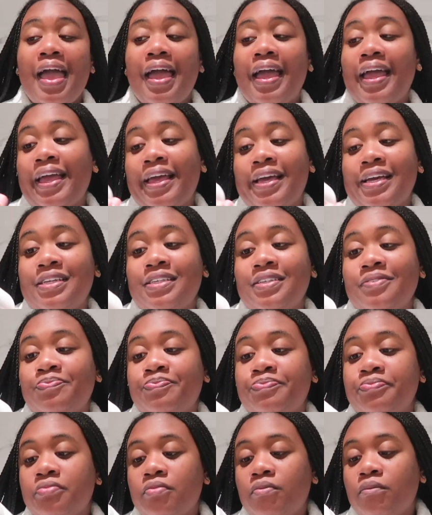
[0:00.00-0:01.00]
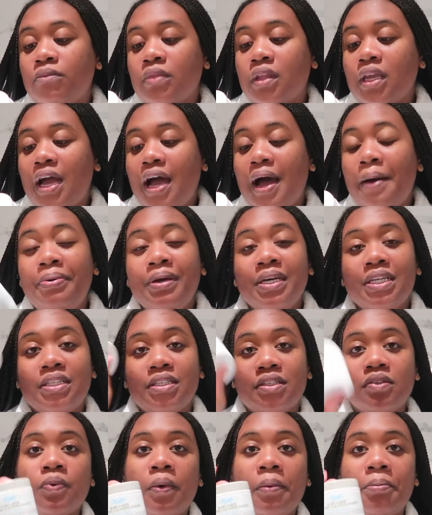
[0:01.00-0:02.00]
And I picked
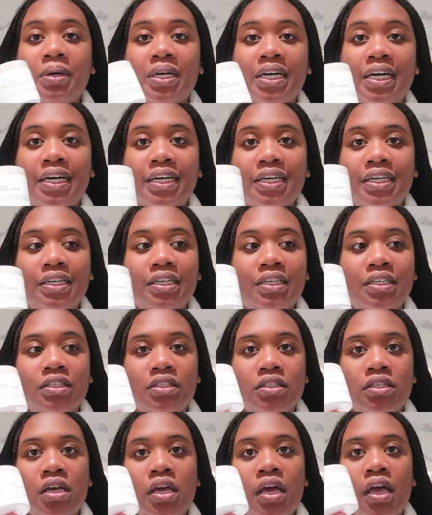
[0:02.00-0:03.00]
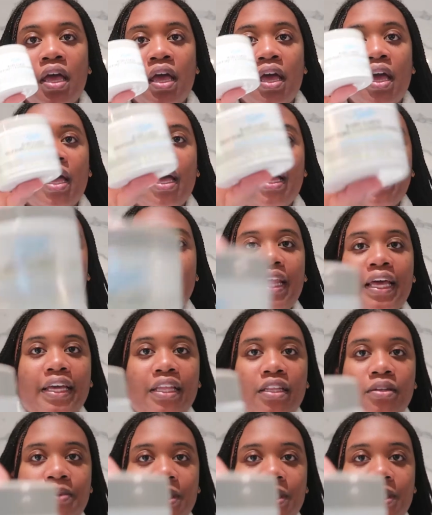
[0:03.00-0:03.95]
this one because, like, let